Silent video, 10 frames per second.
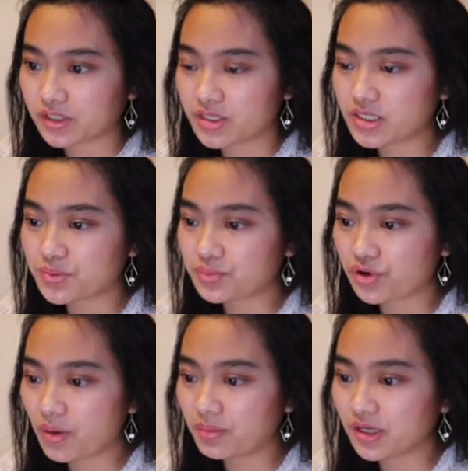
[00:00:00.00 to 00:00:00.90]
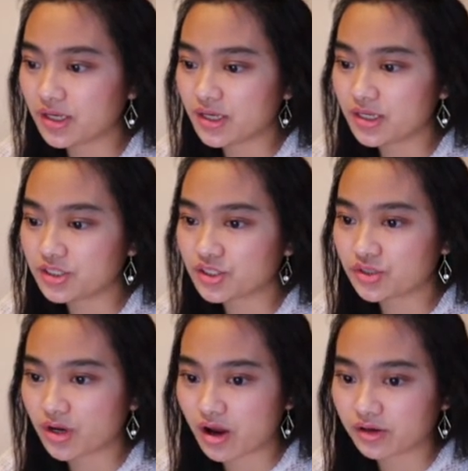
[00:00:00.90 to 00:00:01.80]
that's probably is
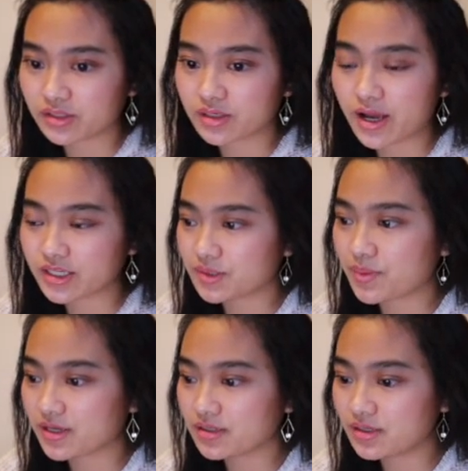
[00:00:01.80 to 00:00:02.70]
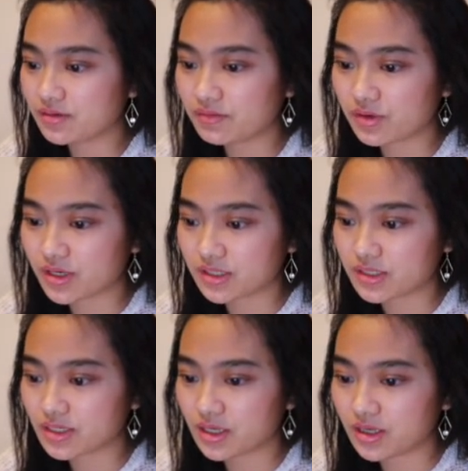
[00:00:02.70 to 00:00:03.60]
not expensive. You can
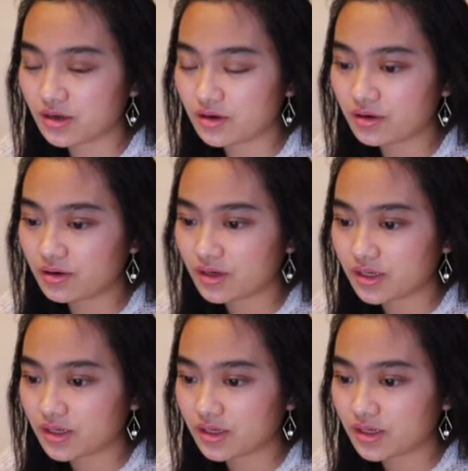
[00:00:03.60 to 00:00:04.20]
see here.